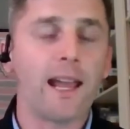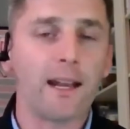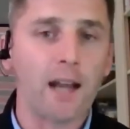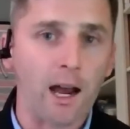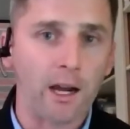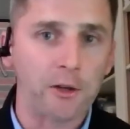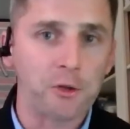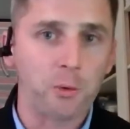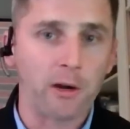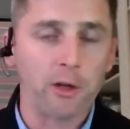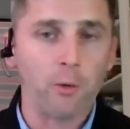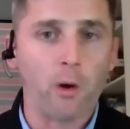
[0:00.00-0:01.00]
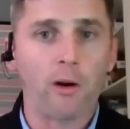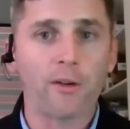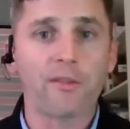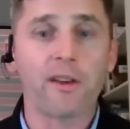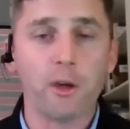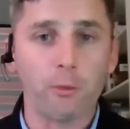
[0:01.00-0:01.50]
acknowledge where you
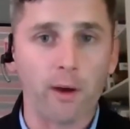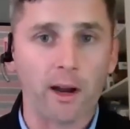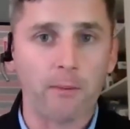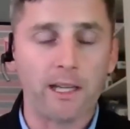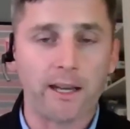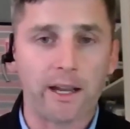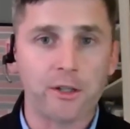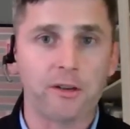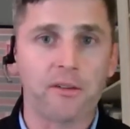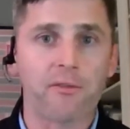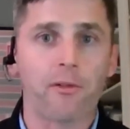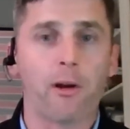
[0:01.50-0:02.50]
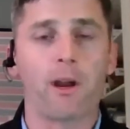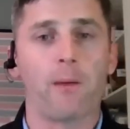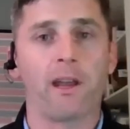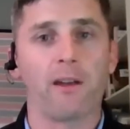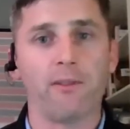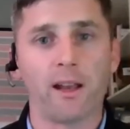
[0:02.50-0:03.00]
are, send you recommendations for
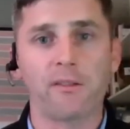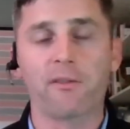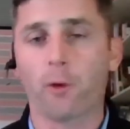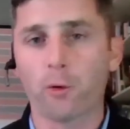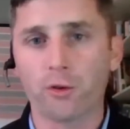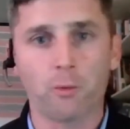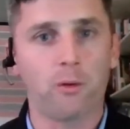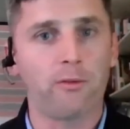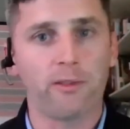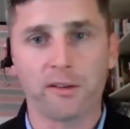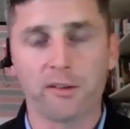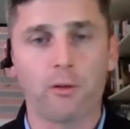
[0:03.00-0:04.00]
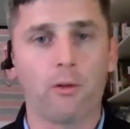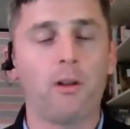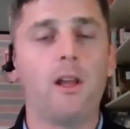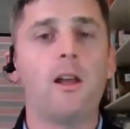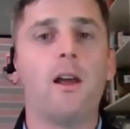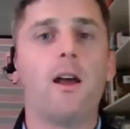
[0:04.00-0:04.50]
upcoming events, virtual, physical,